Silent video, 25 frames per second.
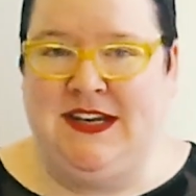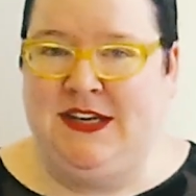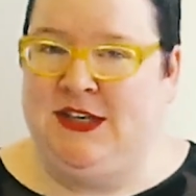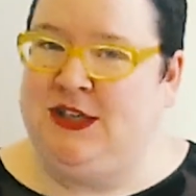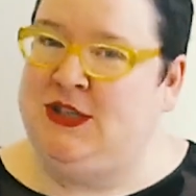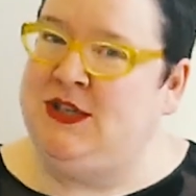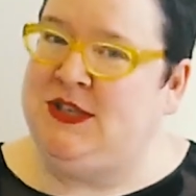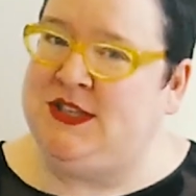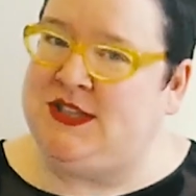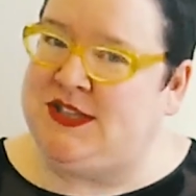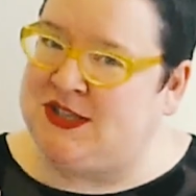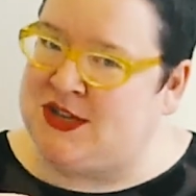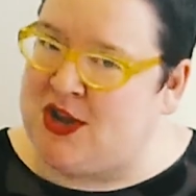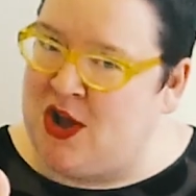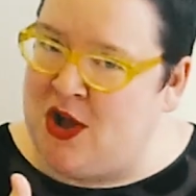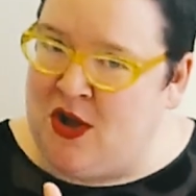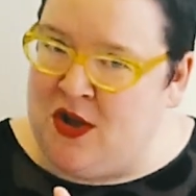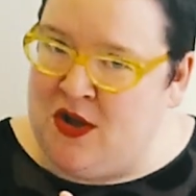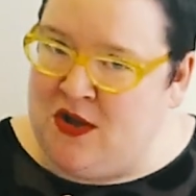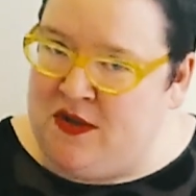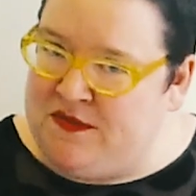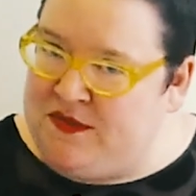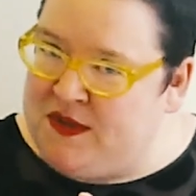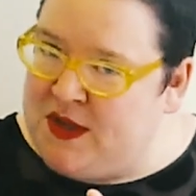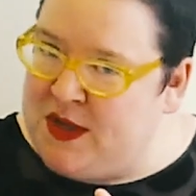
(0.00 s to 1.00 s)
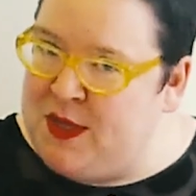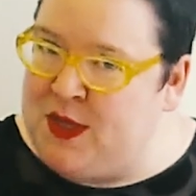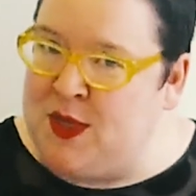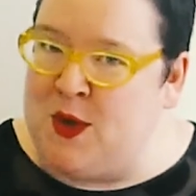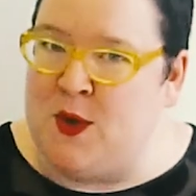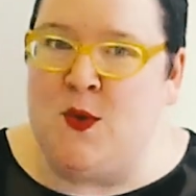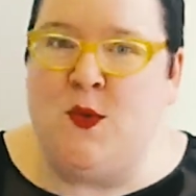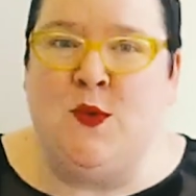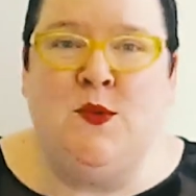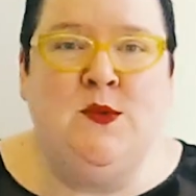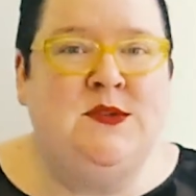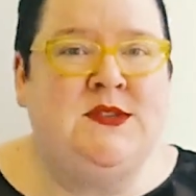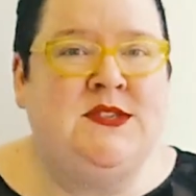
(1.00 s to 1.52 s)
to solve
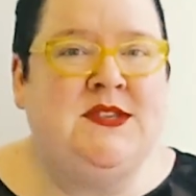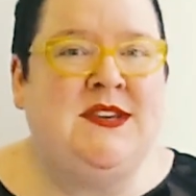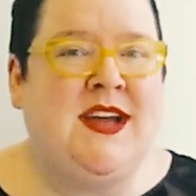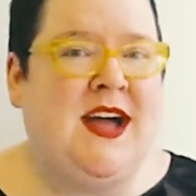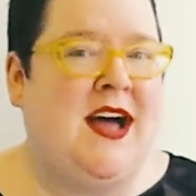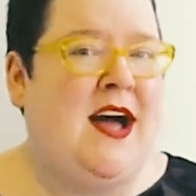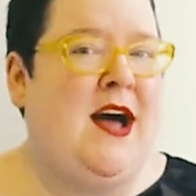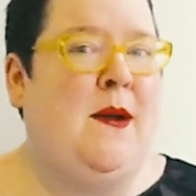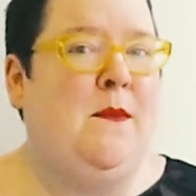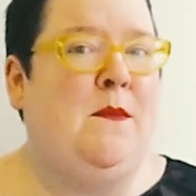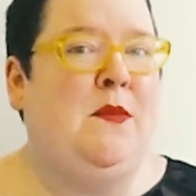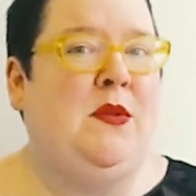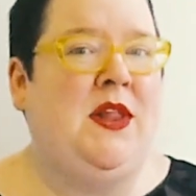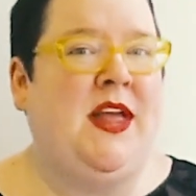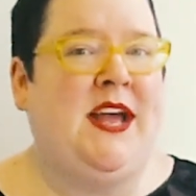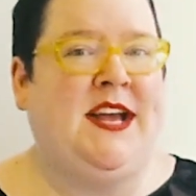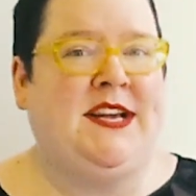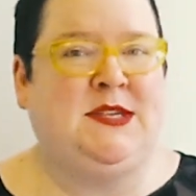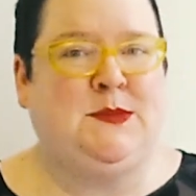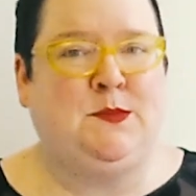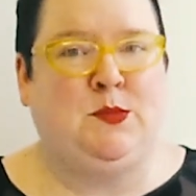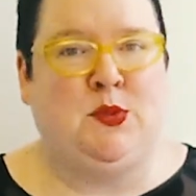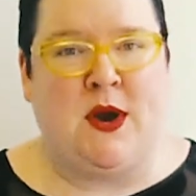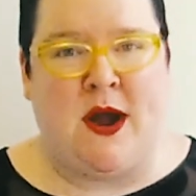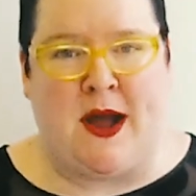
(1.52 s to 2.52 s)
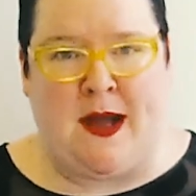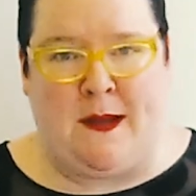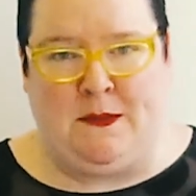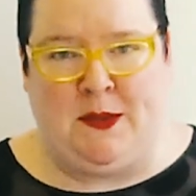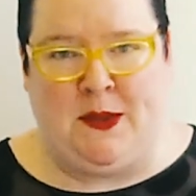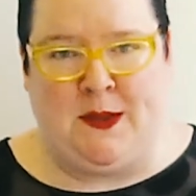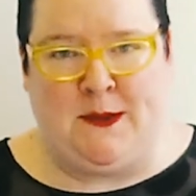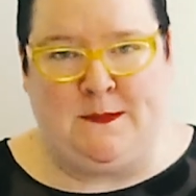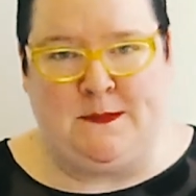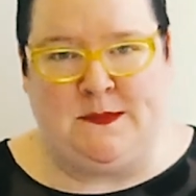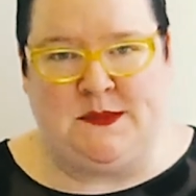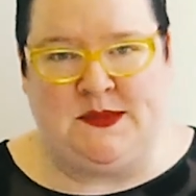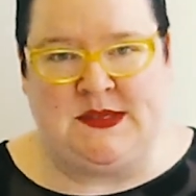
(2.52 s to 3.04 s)
those complex
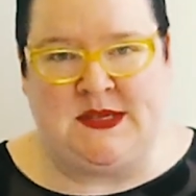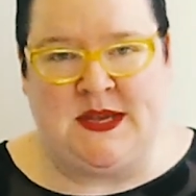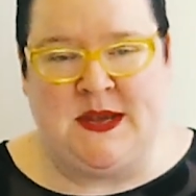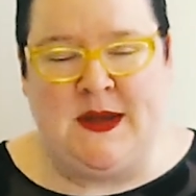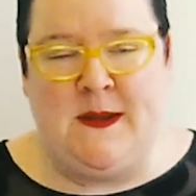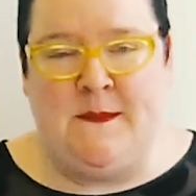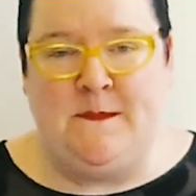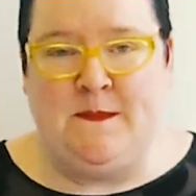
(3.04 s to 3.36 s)
problems,